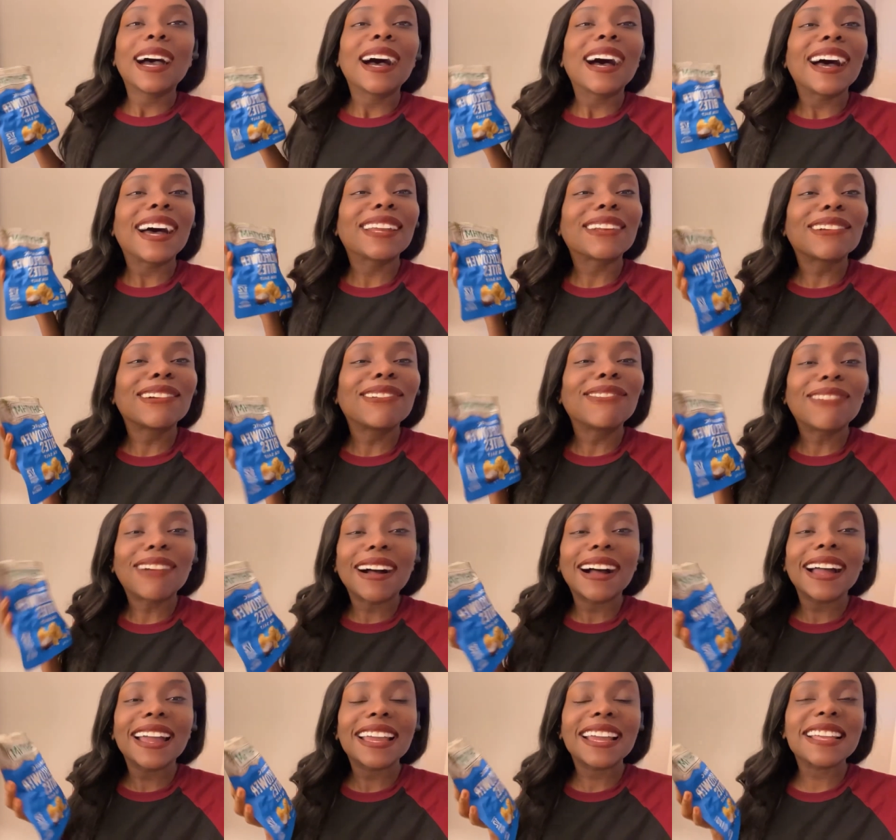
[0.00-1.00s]
I don't know
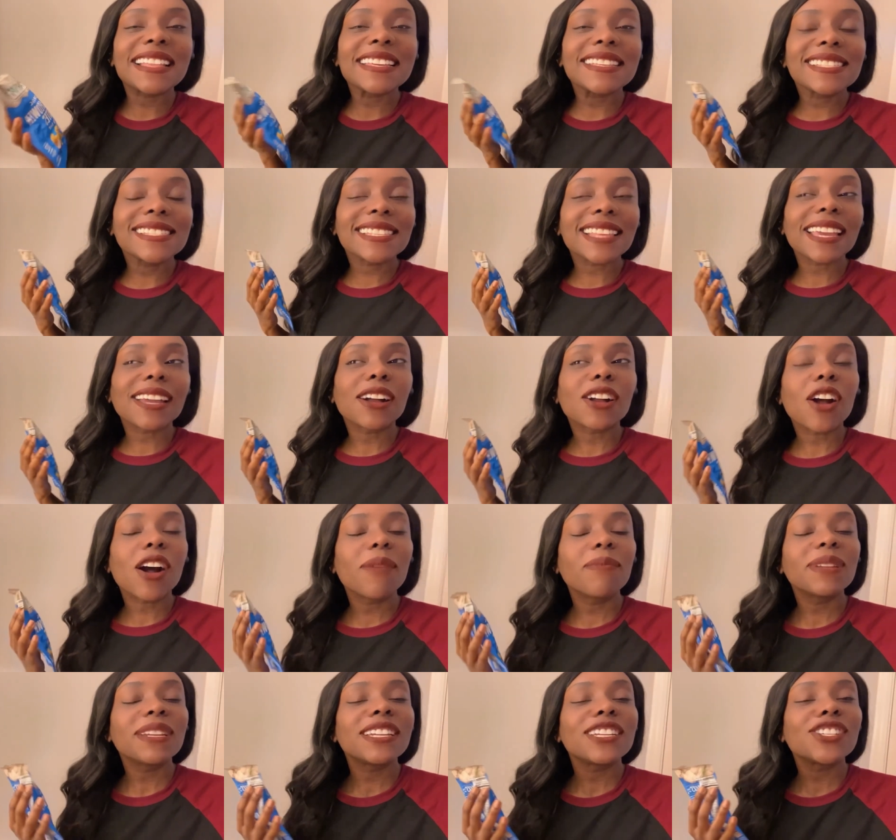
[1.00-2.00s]
why. It's like a
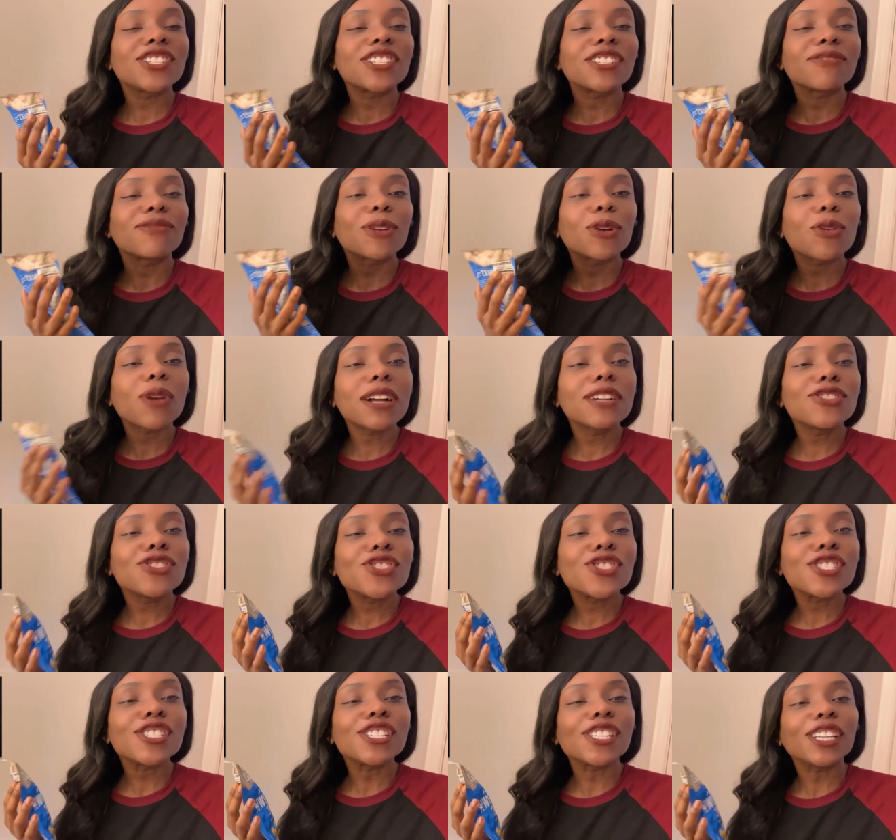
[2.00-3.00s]
combination of
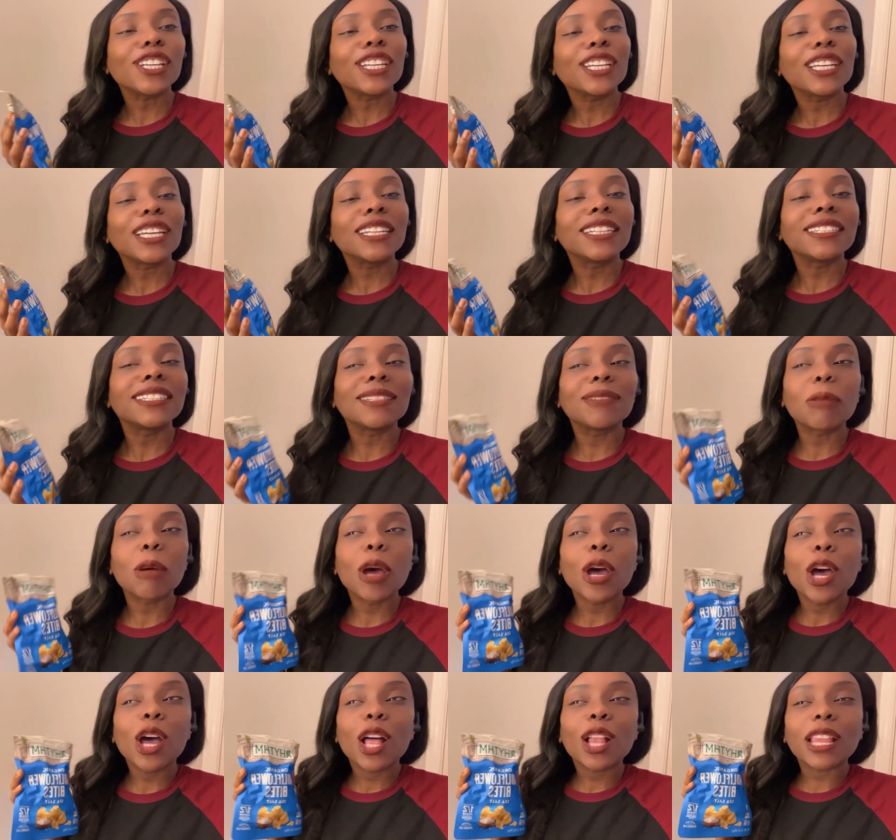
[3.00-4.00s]
crunchy and
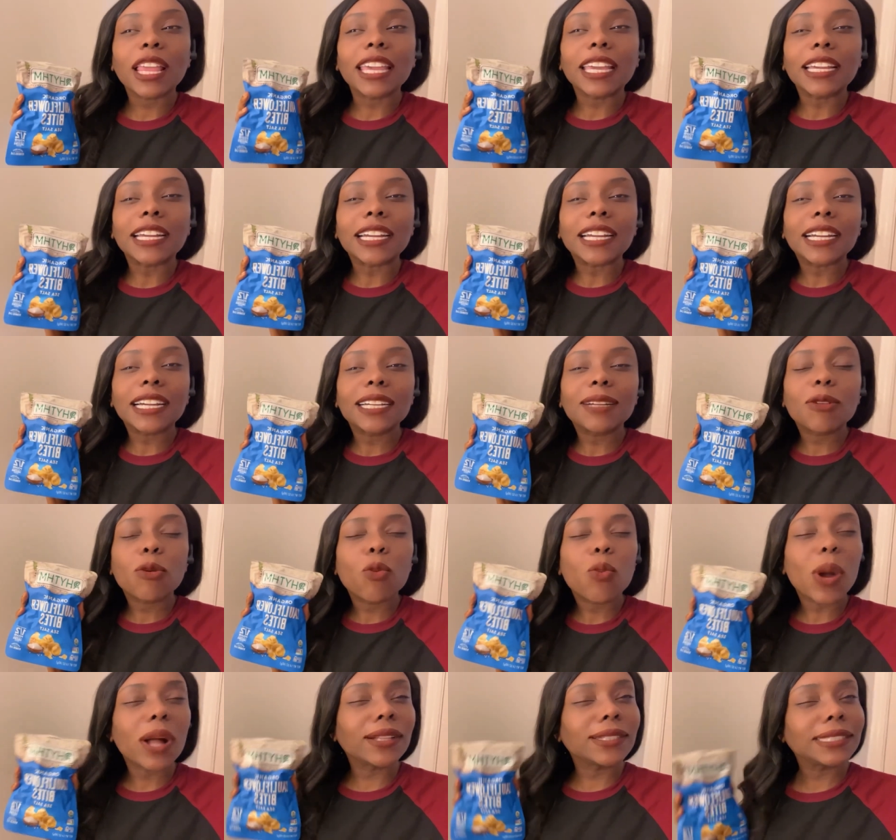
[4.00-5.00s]
like
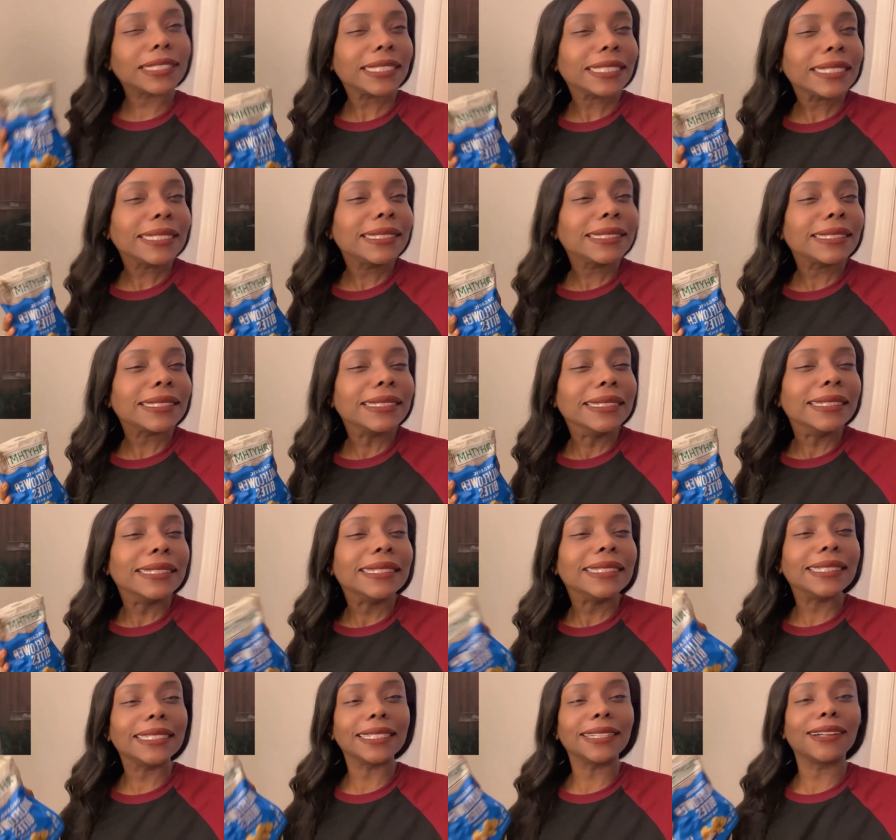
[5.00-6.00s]
well
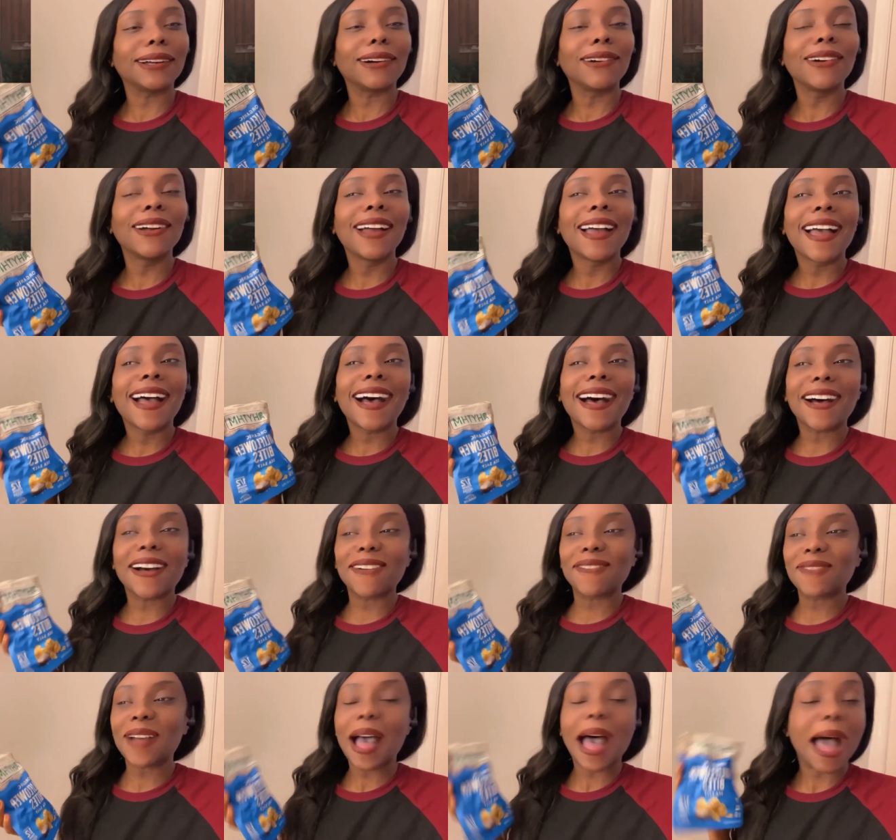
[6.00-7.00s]
seasoned, you know?
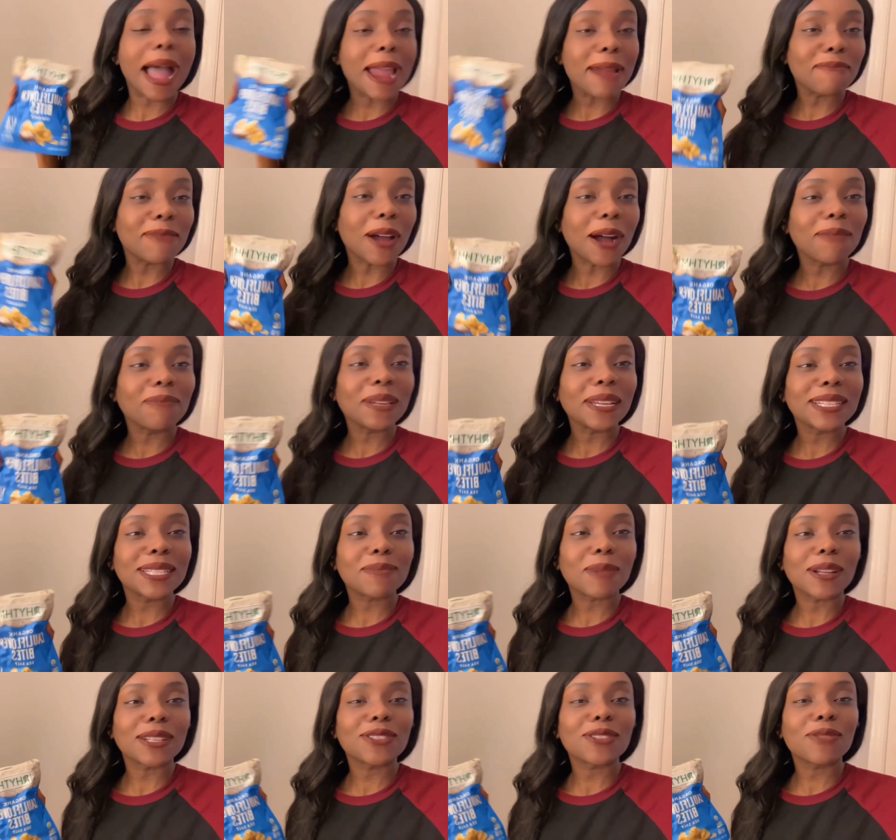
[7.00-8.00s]
Um, I am not being
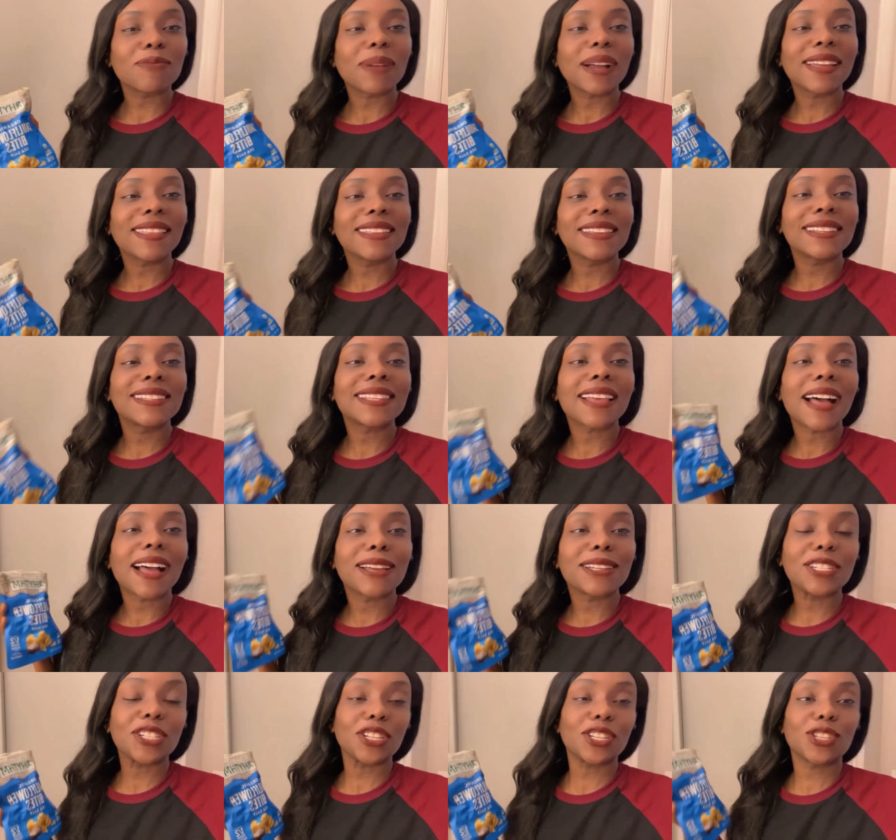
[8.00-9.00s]
sponsored by this.
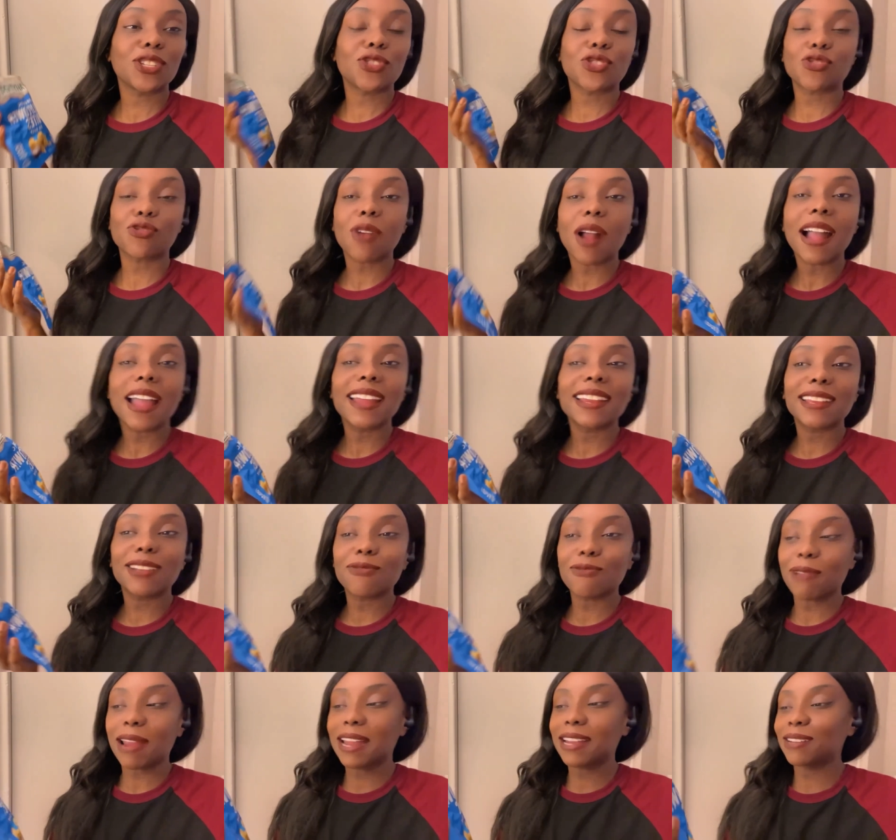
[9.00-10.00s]
I just tried it
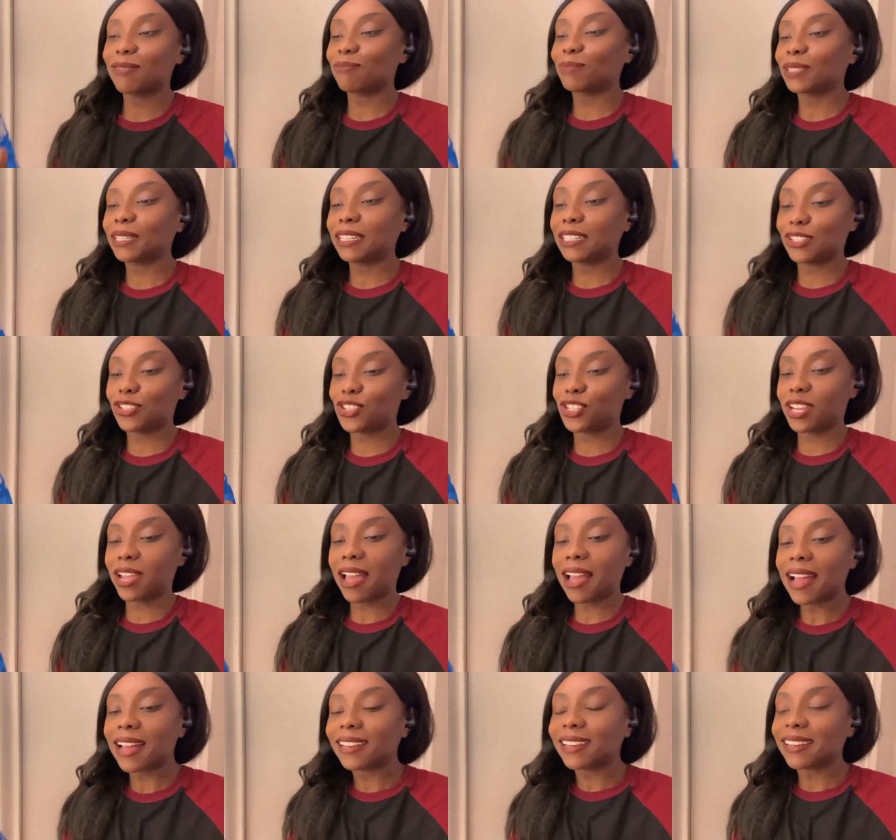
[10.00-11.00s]
randomly because she
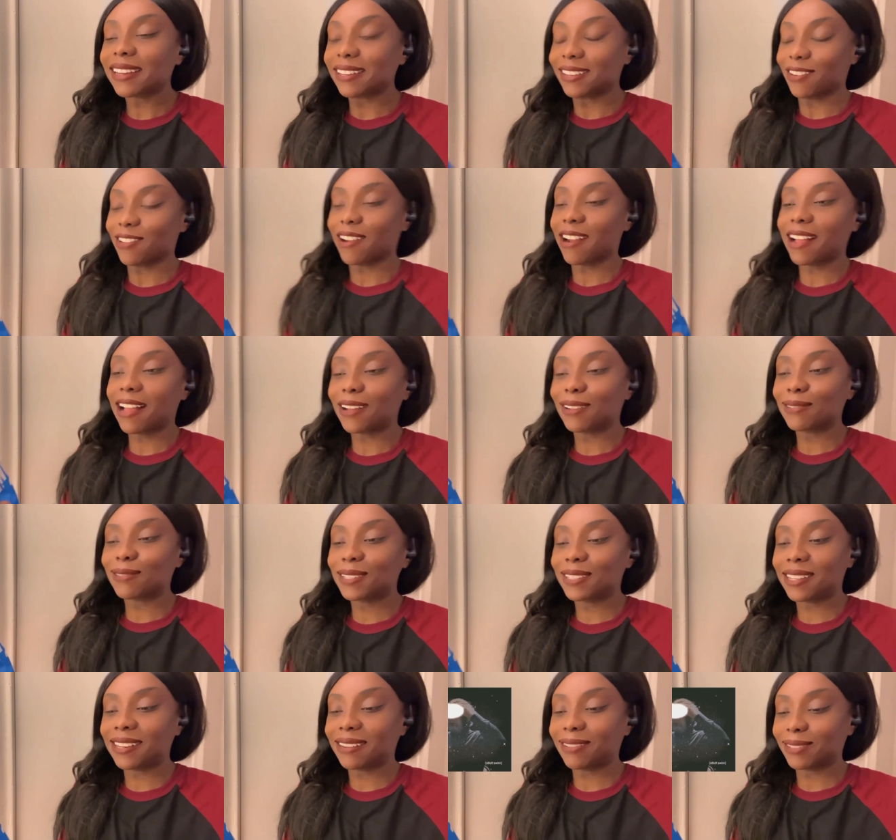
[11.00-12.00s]
had it in her
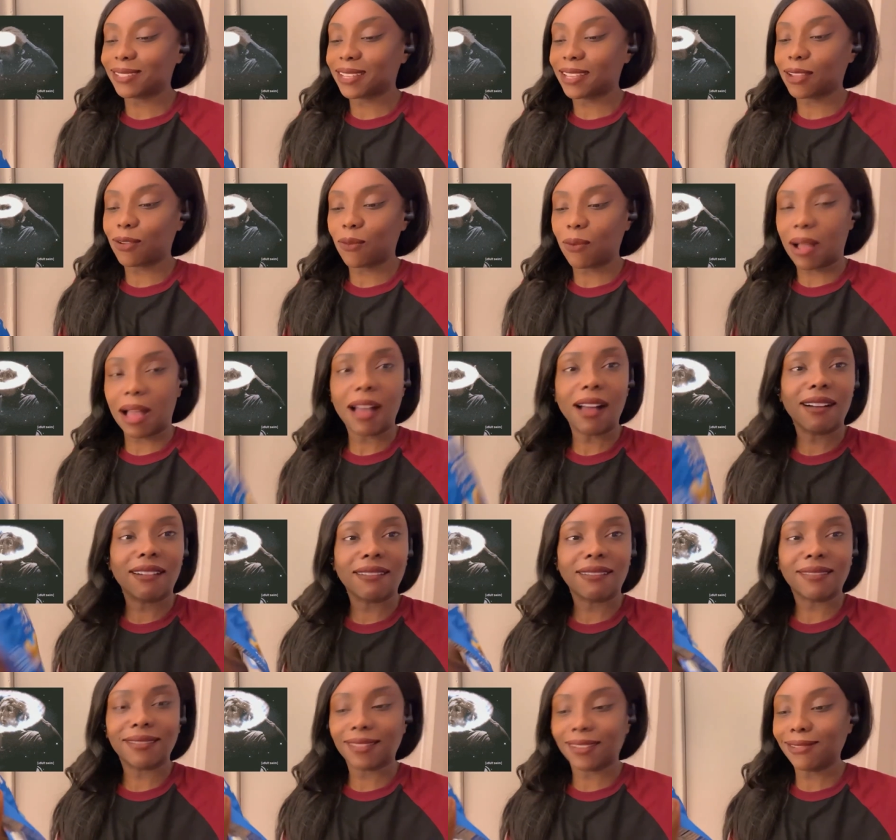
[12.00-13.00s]
house and I was like,
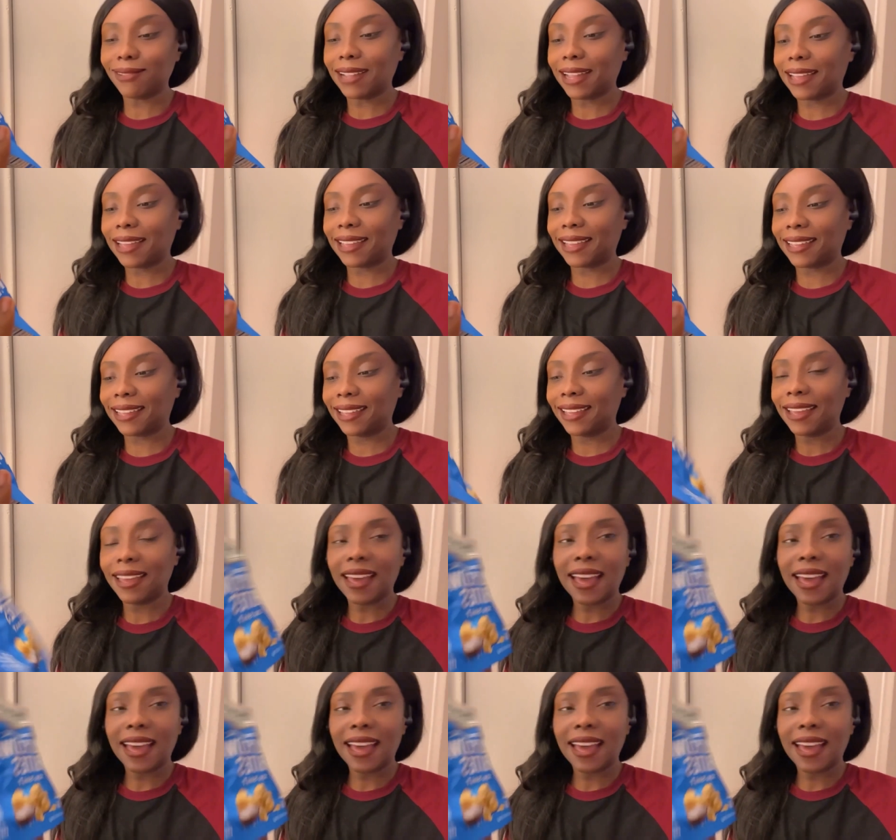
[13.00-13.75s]
wow, okay.